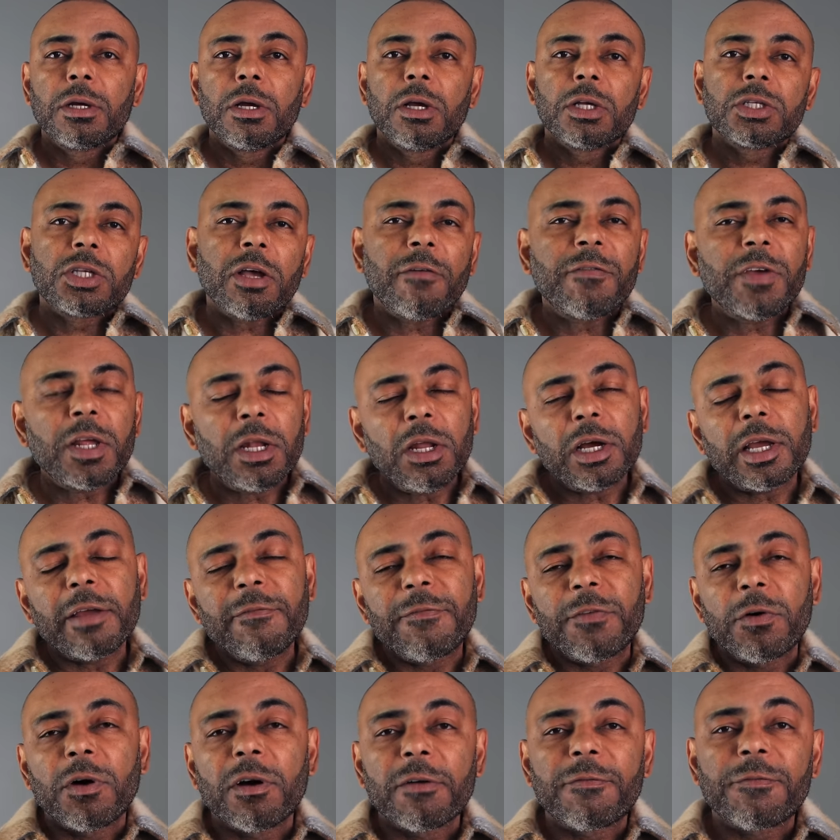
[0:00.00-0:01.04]
So if you're looking
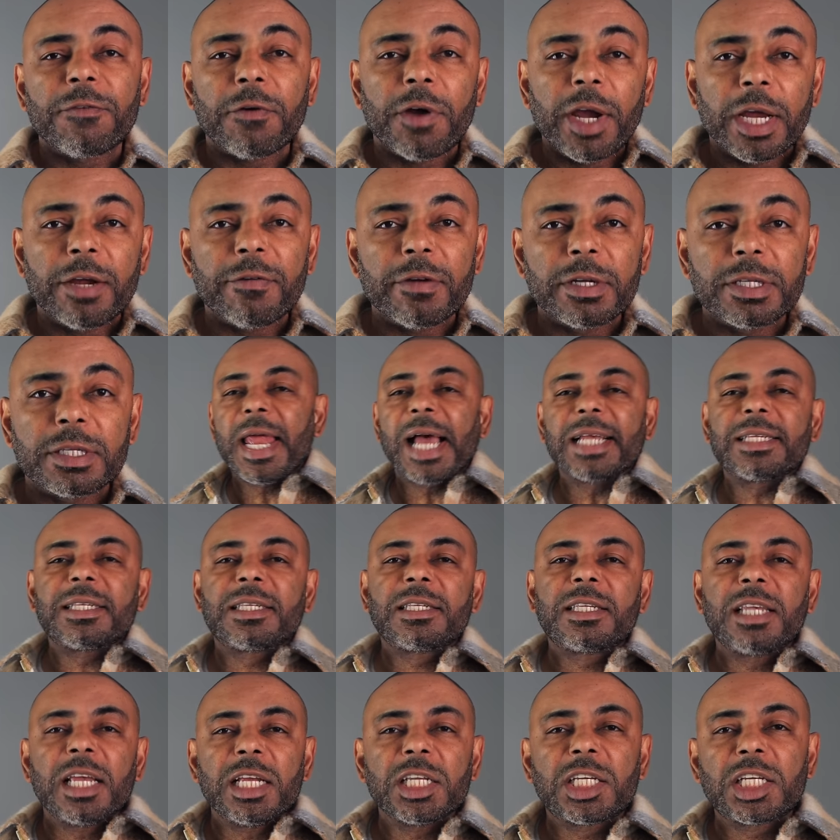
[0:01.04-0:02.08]
for a fragrance that's
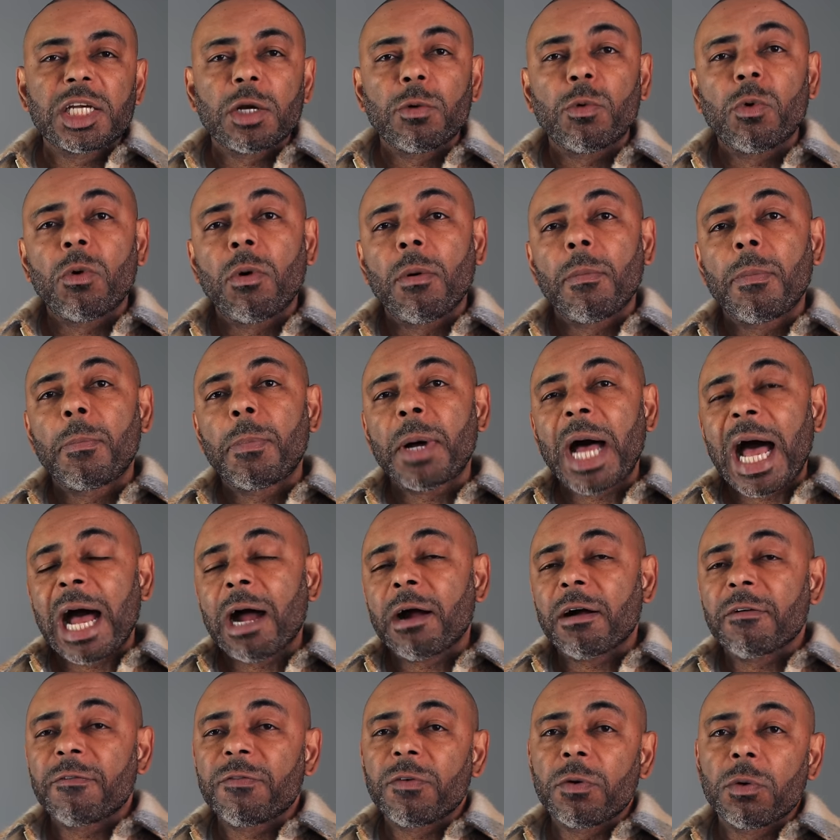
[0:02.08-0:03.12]
sensual,
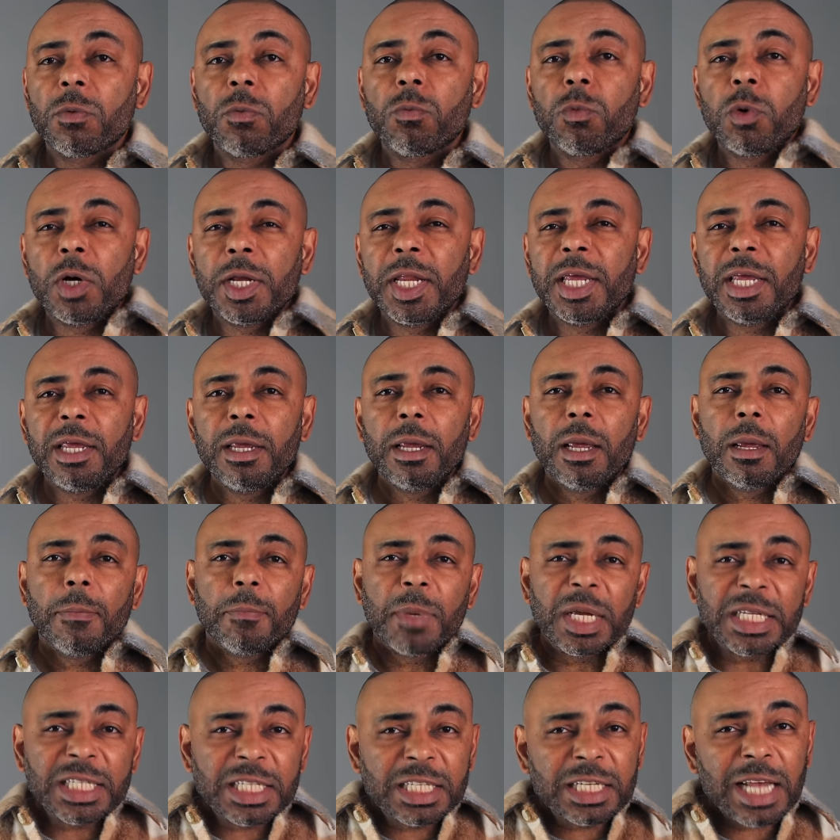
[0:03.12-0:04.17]
powerful, woody,
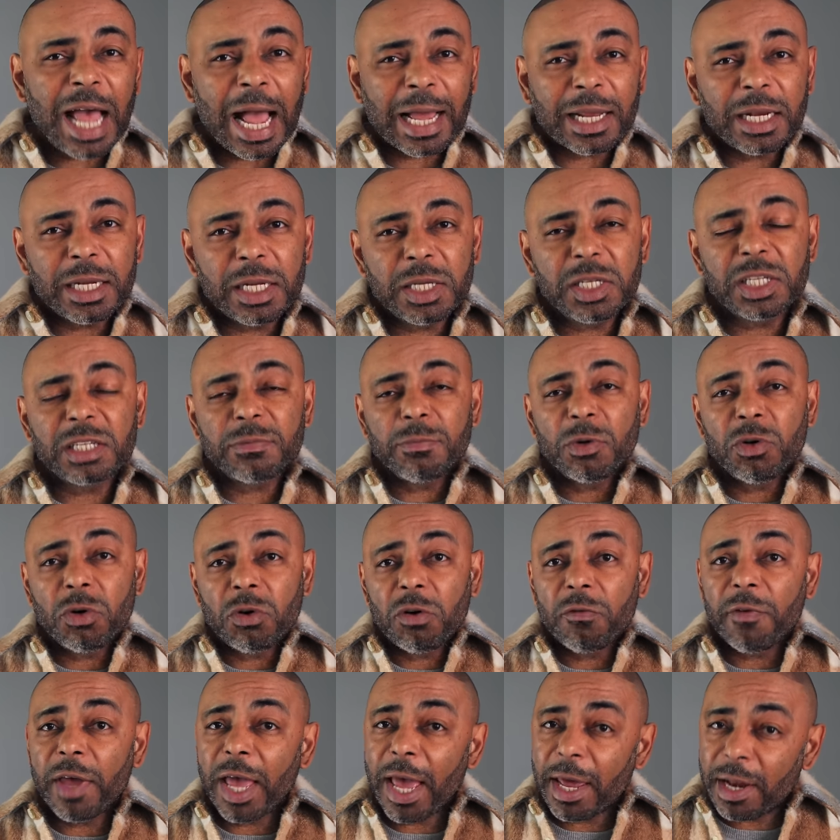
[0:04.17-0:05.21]
but chocolatey
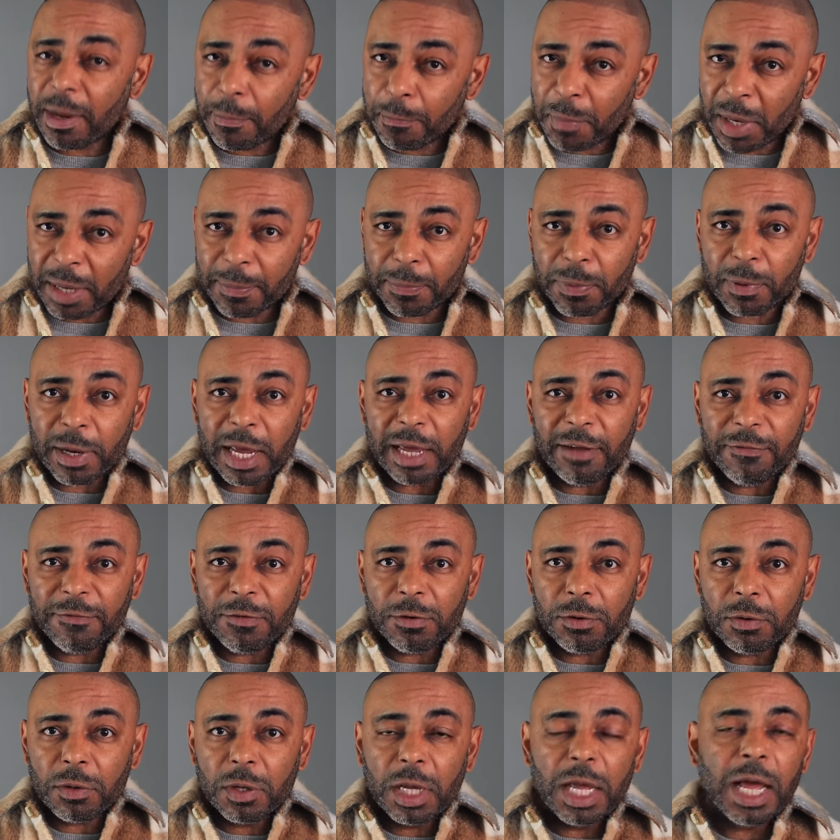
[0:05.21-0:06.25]
smooth and a bit
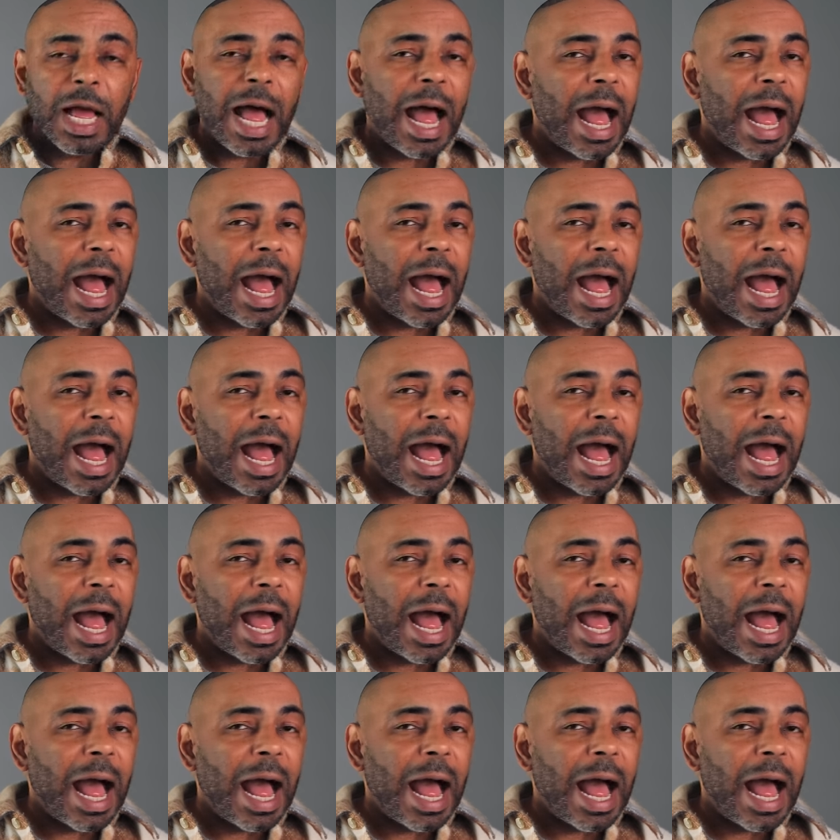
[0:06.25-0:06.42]
playful,